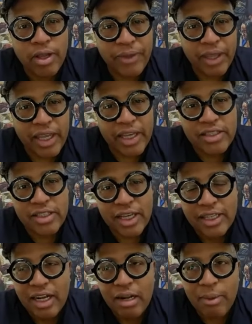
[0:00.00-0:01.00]
And he
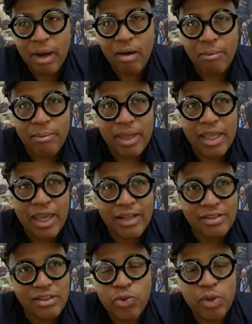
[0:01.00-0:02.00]
said that about me
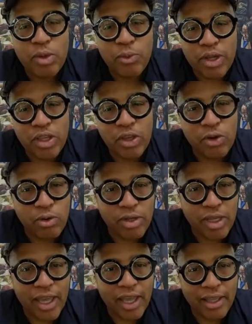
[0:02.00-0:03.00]
as a 21 year
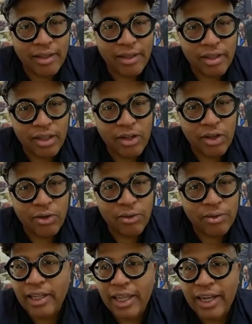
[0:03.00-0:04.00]
old cat you know,
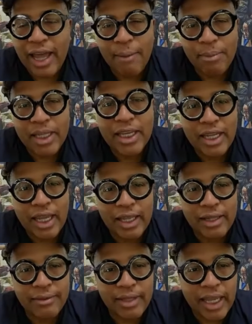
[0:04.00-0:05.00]
and I believe
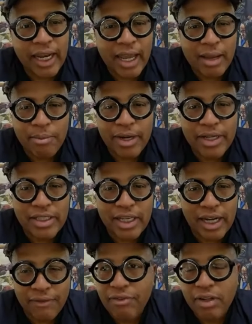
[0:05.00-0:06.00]
that and I embrace
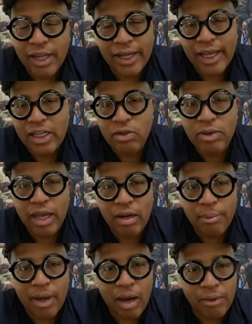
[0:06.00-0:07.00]
that. I feel like I do have the
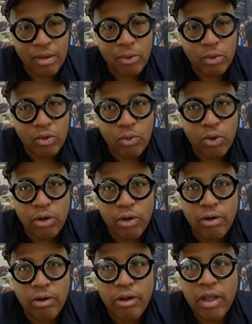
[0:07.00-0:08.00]
power to move the
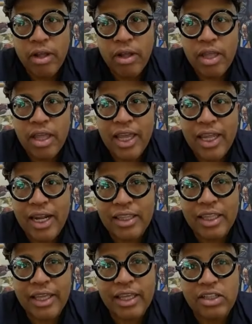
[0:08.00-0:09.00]
world. And I
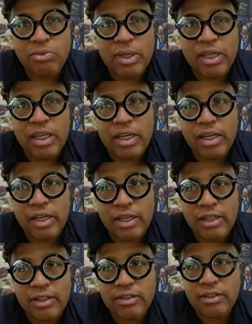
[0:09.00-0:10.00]
think it's
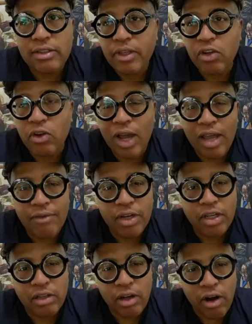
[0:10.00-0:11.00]
because, you know, I have a
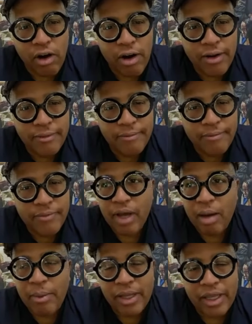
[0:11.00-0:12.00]
clear heart.
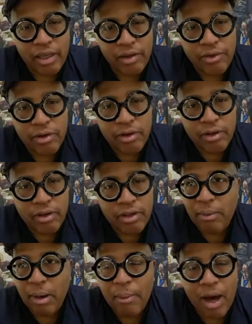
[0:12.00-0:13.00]
I'm a giver.
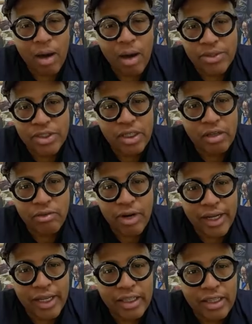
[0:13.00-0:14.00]
My mom was a giver.
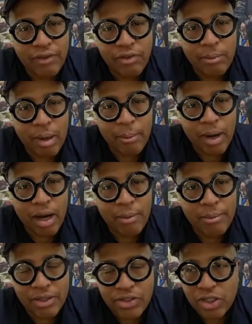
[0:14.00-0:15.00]
I get that from my
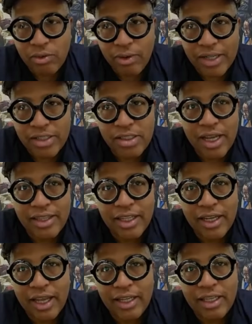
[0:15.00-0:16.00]
mom, the generosity. I
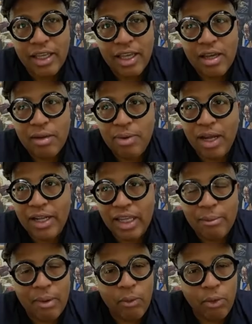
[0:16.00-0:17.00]
think I probably
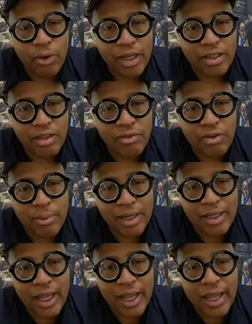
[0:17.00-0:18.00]
get my work ethic from my
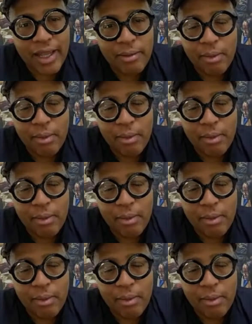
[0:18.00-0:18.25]
dad.